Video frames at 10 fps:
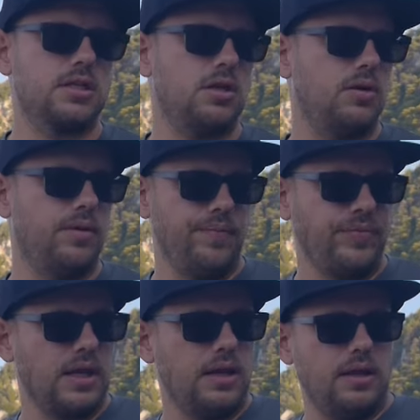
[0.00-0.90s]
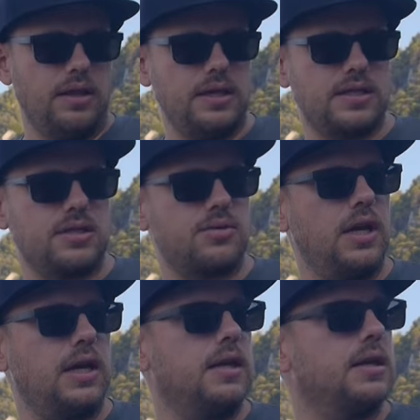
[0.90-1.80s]
So this is
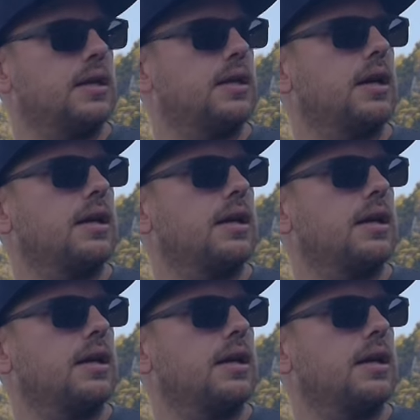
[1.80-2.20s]
really